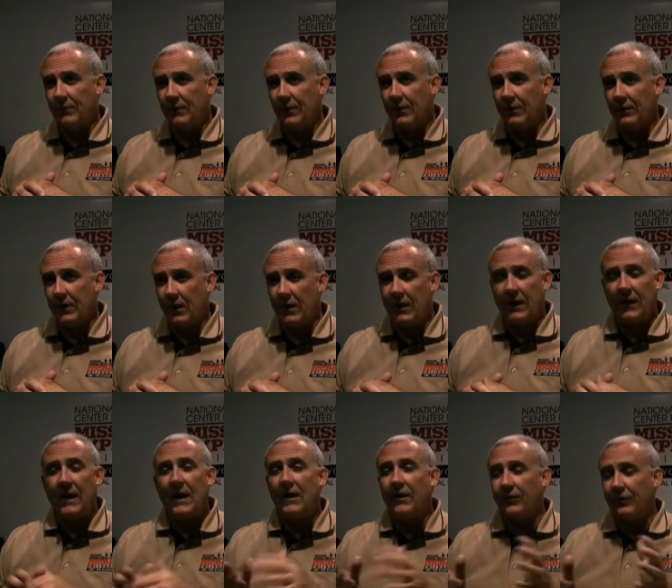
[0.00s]
and
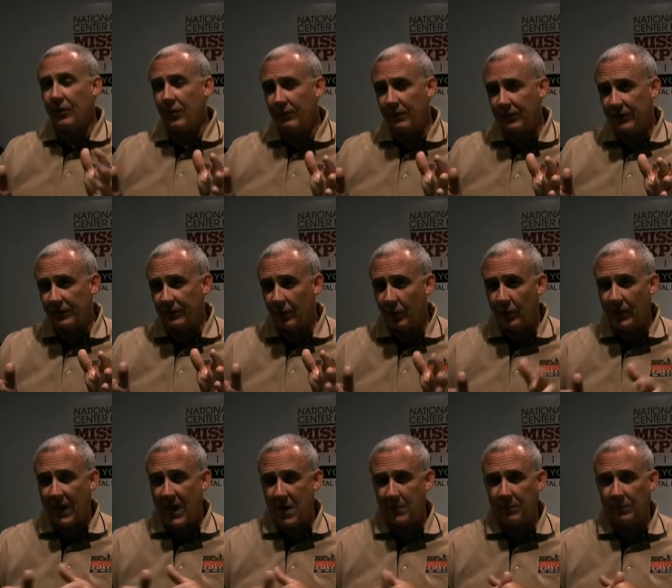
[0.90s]
again, this services the whole
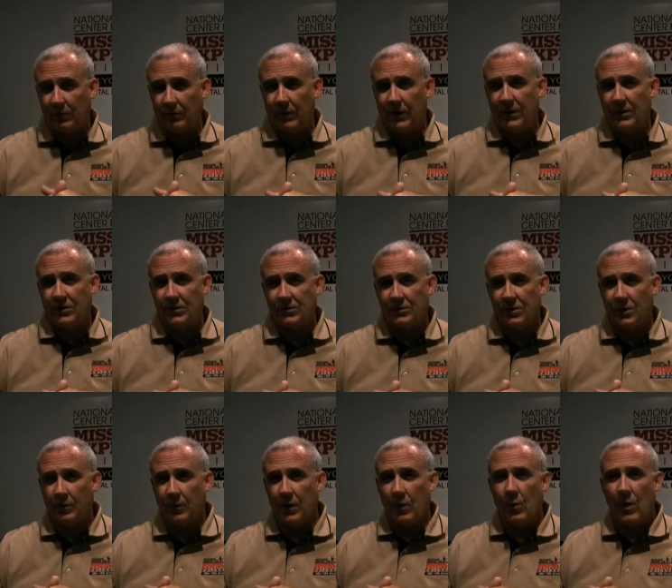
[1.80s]
capital region,
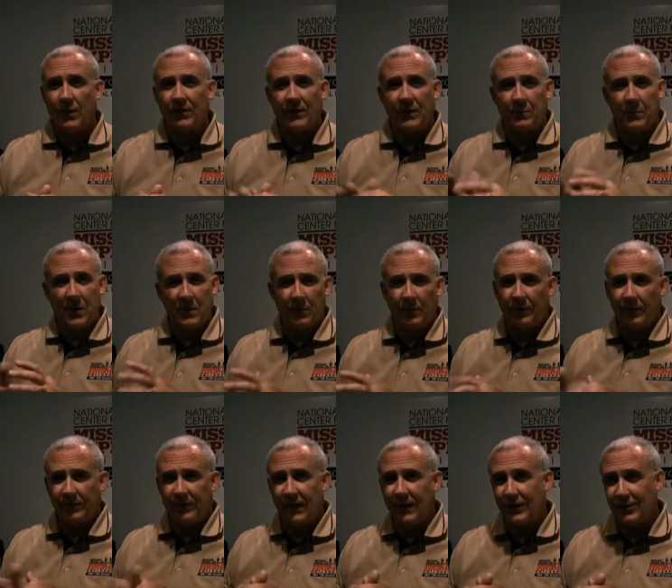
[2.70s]
so we don't want people to
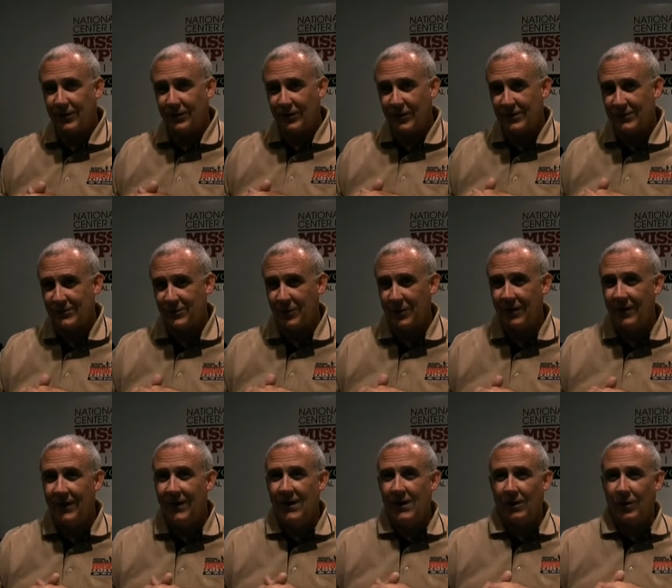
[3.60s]
think just because we're
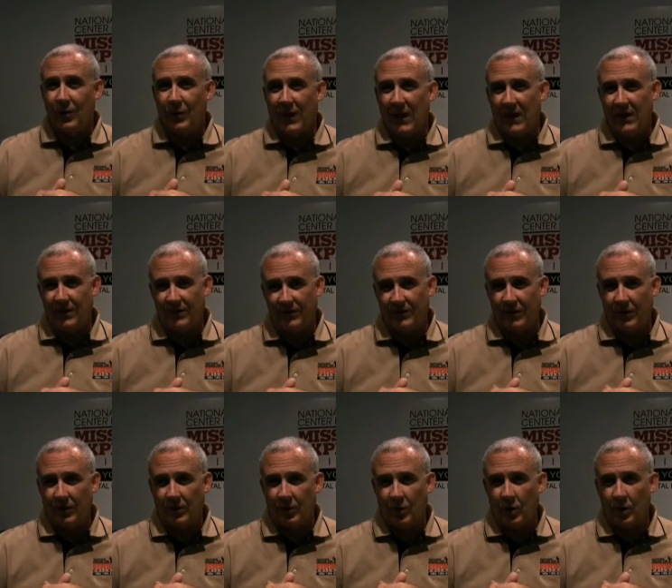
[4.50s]
located in
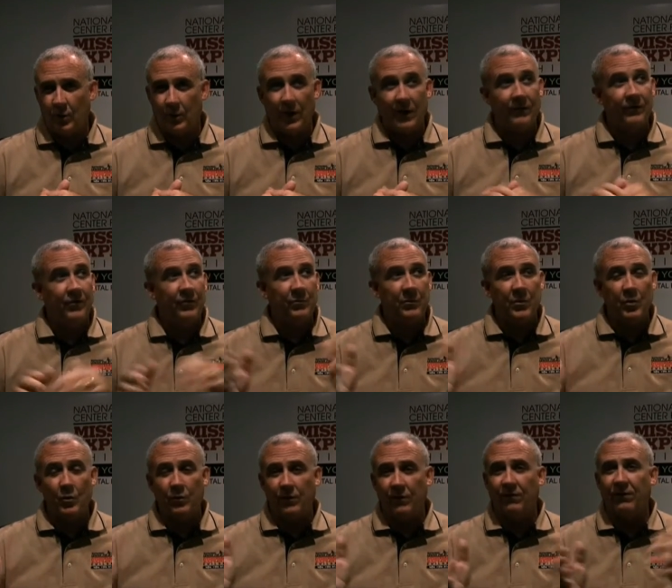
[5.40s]
Saratoga, we have this
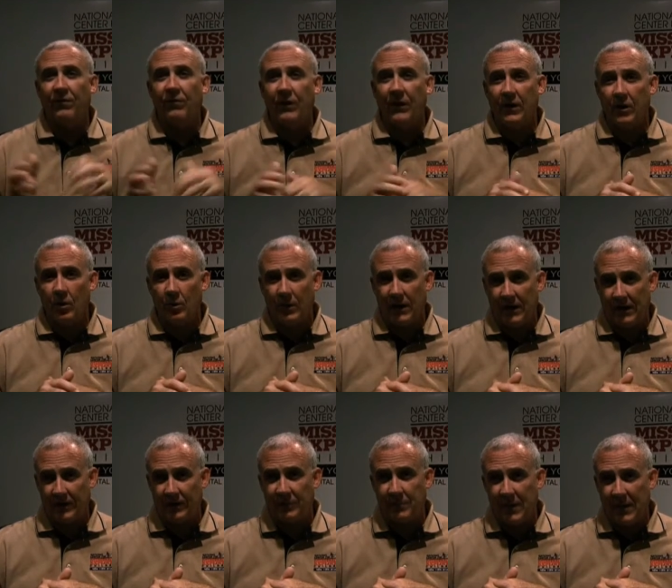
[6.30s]
beautiful free
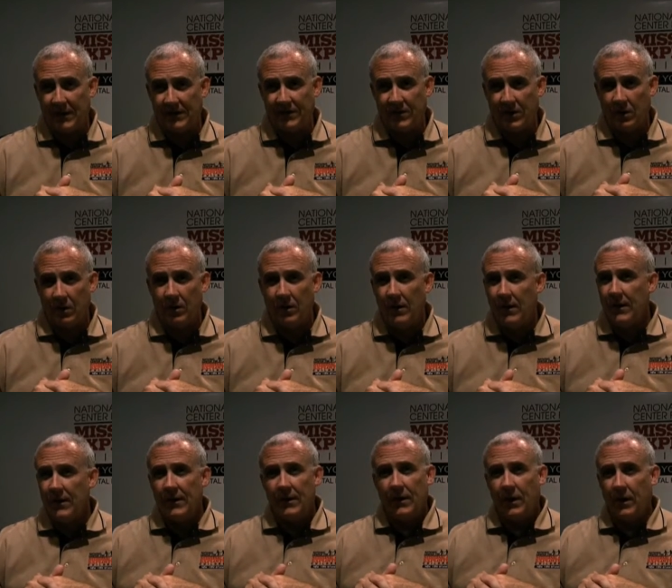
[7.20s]
donated space here.
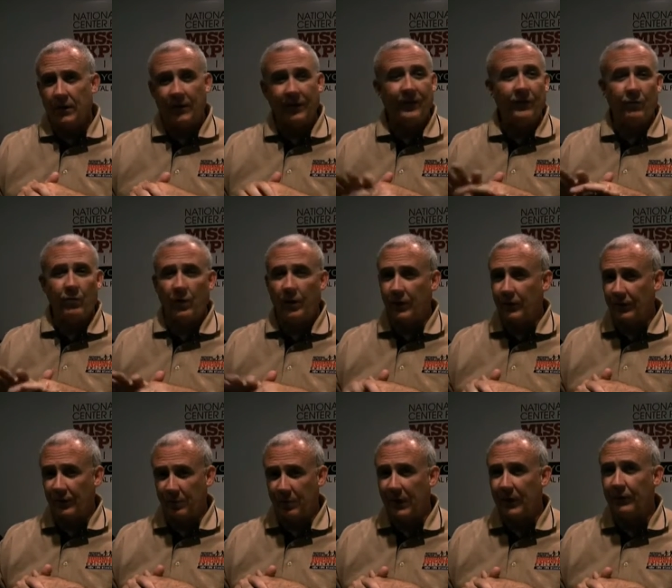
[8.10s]
Uh, this is really just
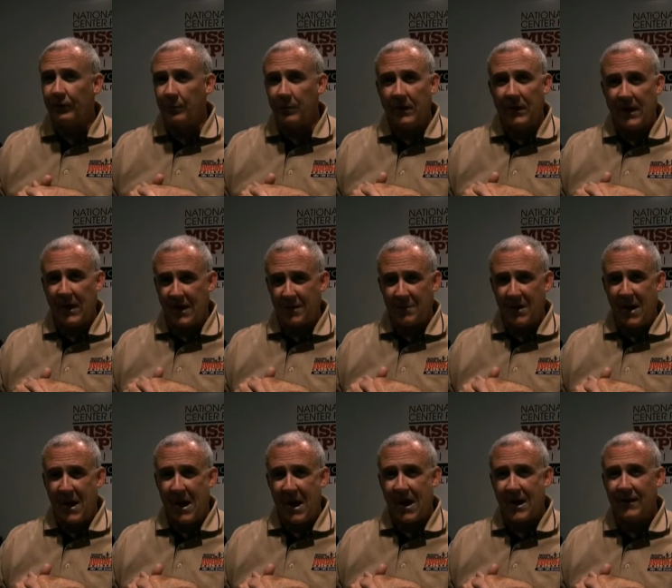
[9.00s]
a place for me to hang my
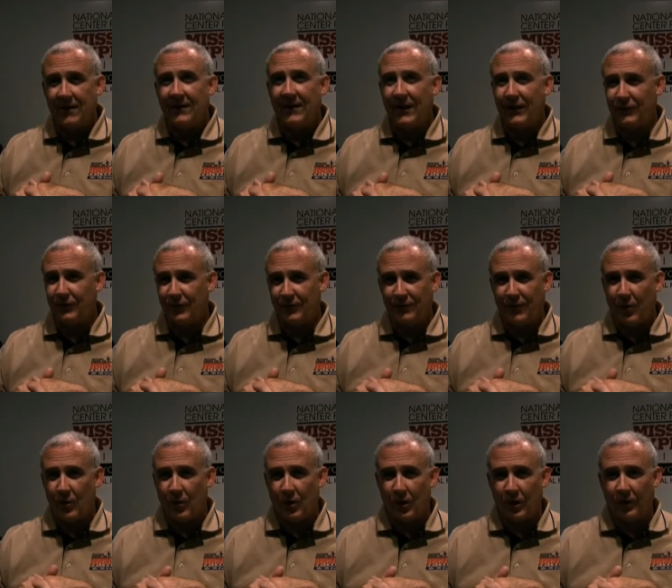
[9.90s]
hat, answer to
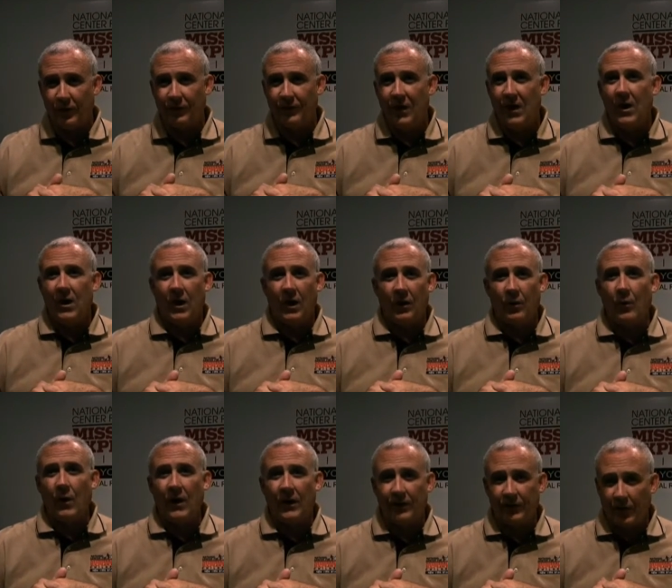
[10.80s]
phone calls.
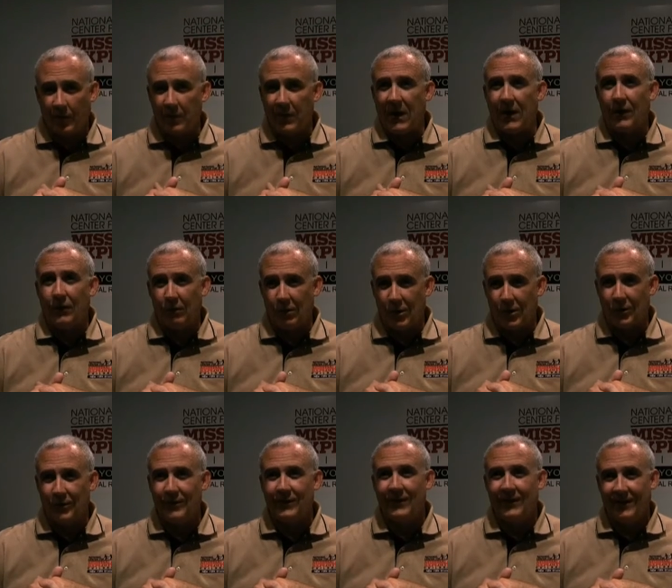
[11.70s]
Otherwise, I'll be on the
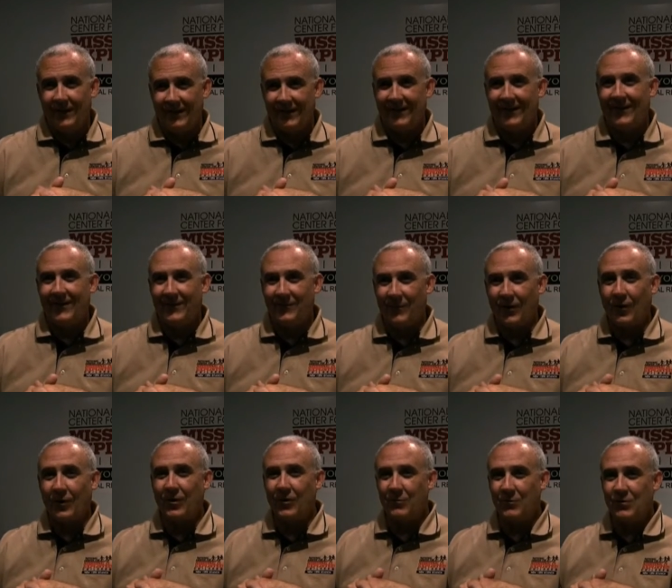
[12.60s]
road um, a
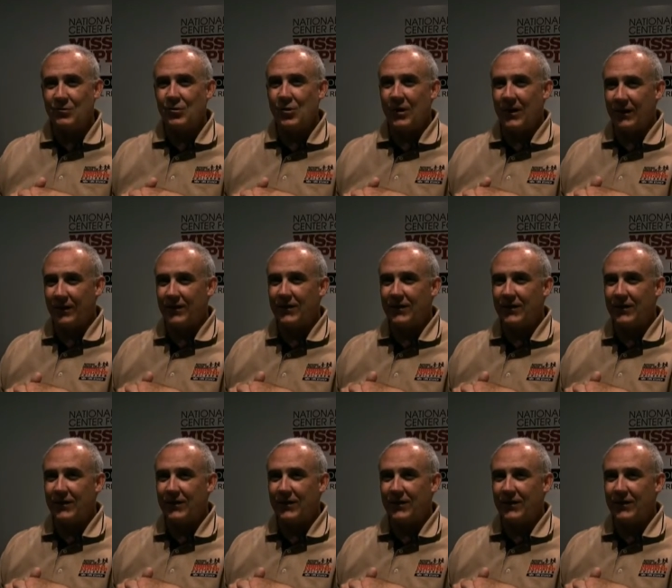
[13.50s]
good majority of the